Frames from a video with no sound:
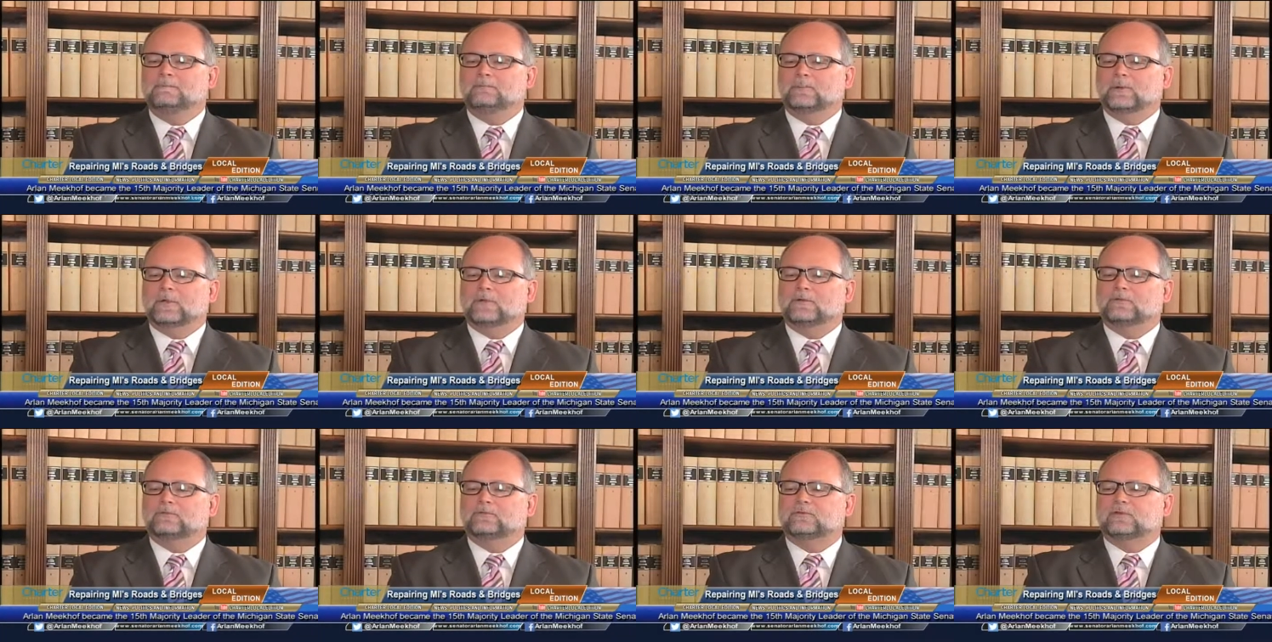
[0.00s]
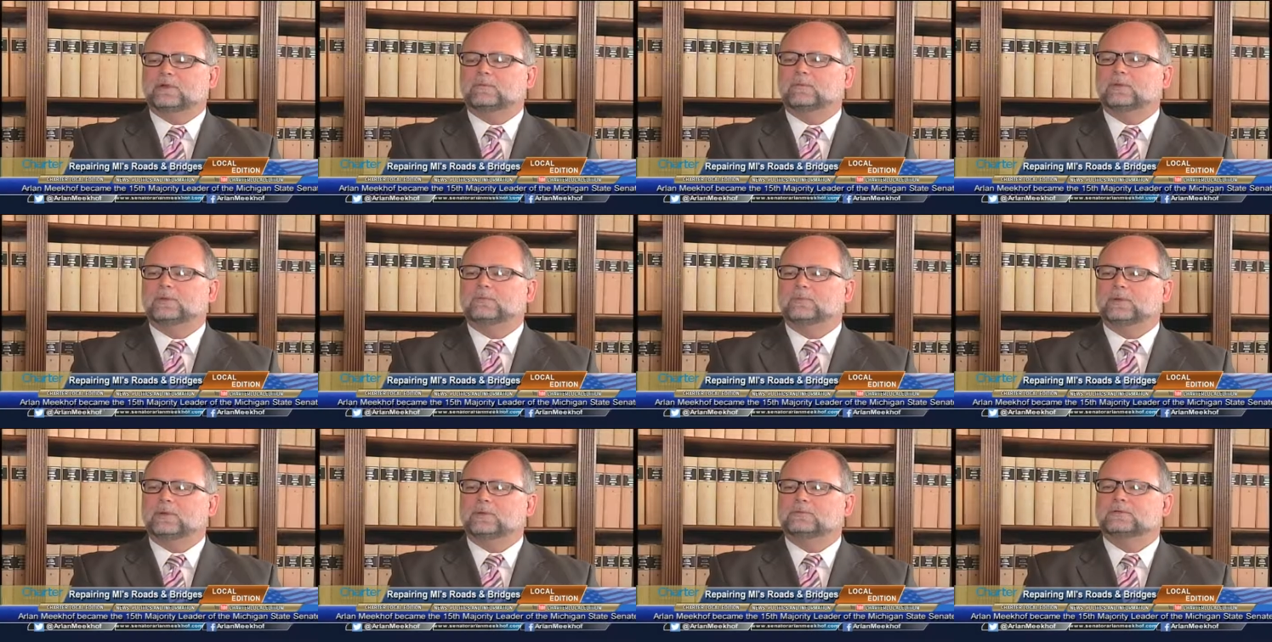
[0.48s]
But if
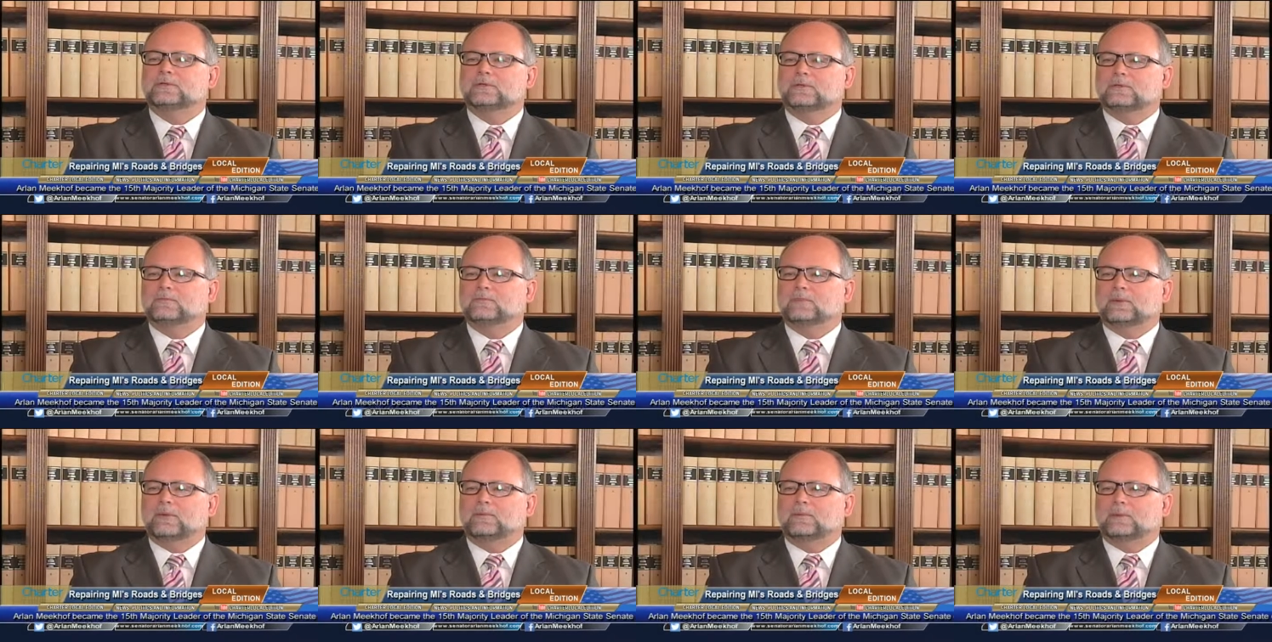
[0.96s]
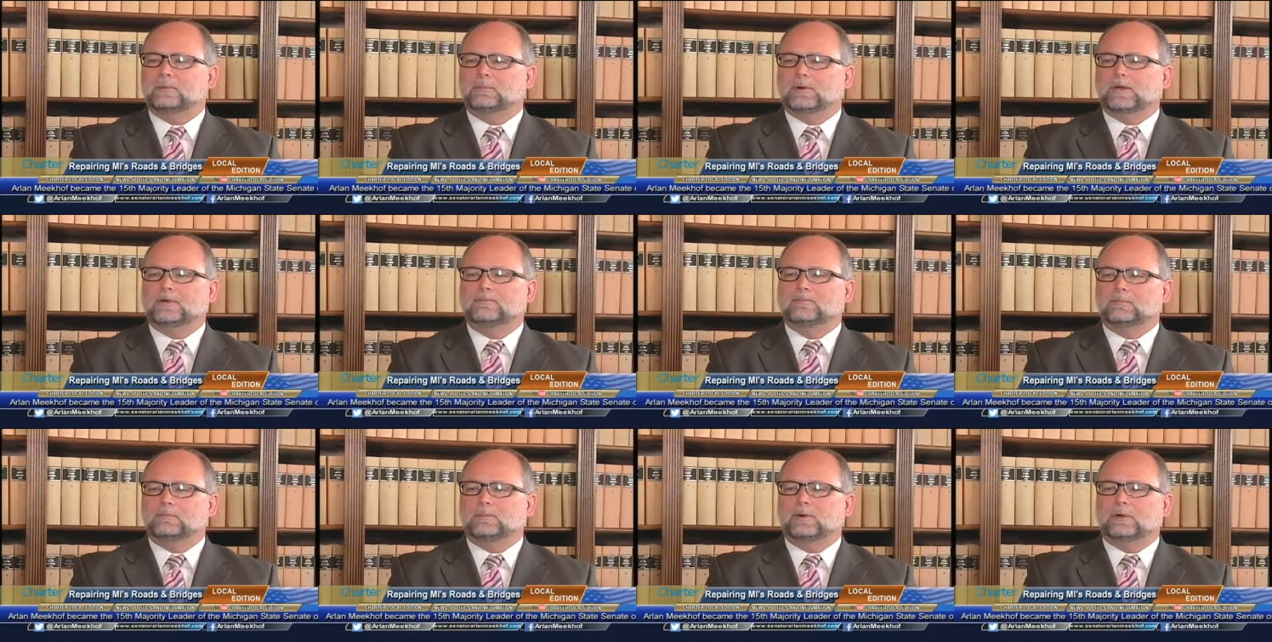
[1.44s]
someone builds it as a public
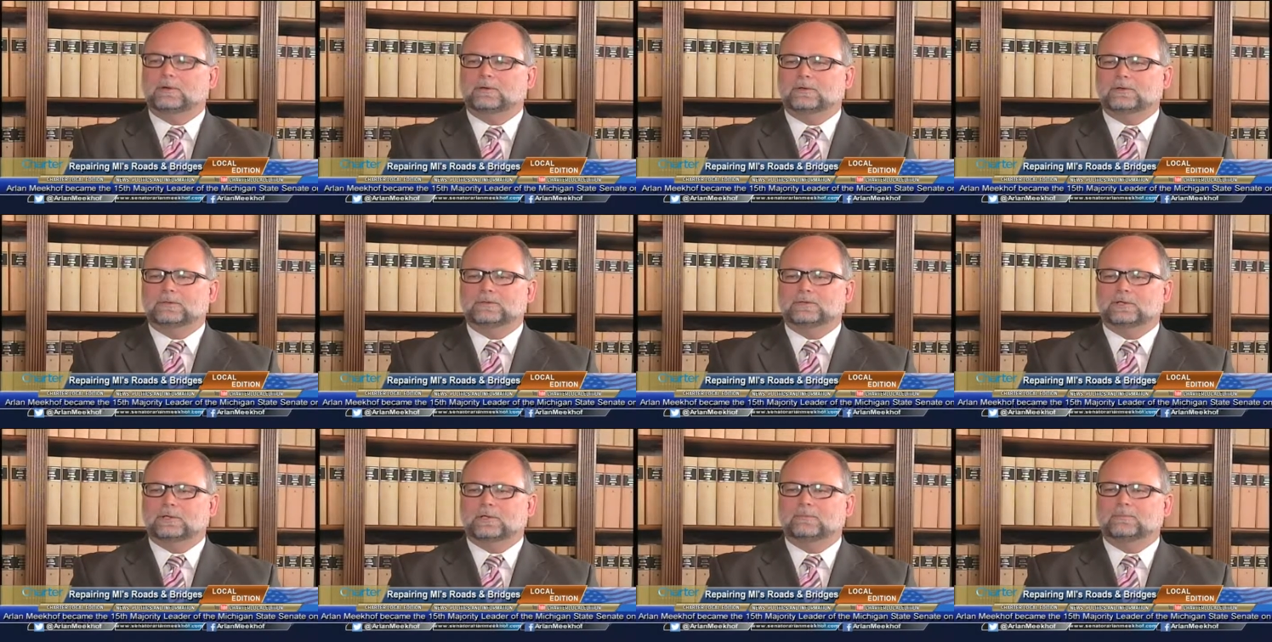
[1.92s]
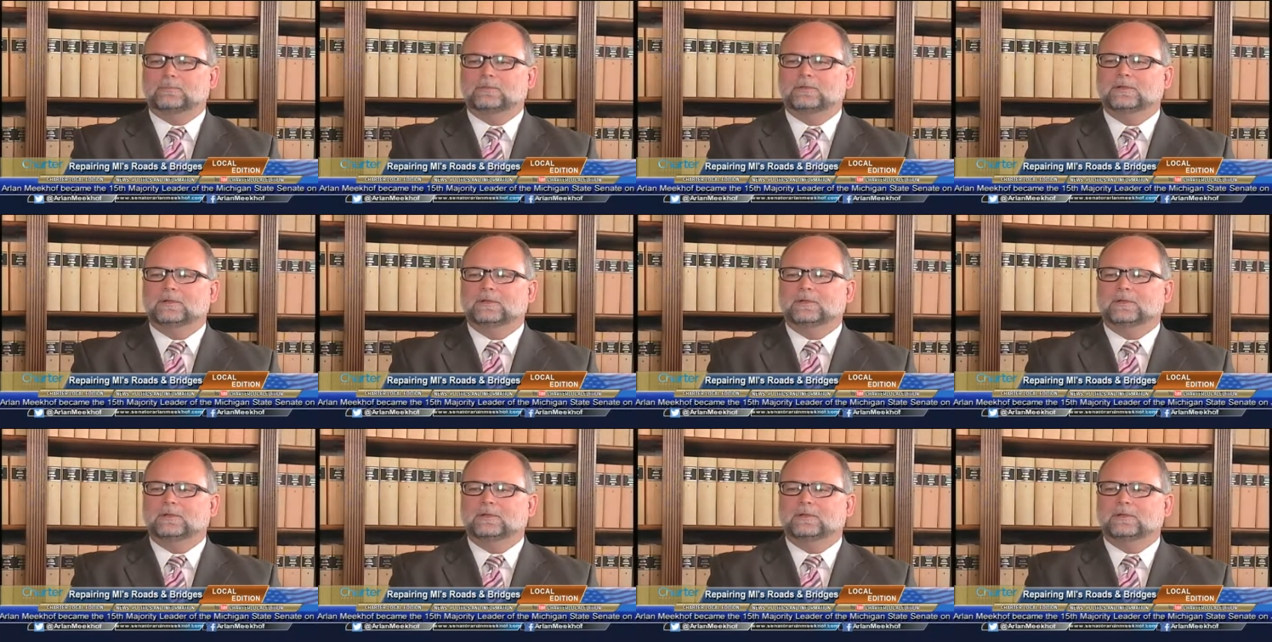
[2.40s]
private partnership,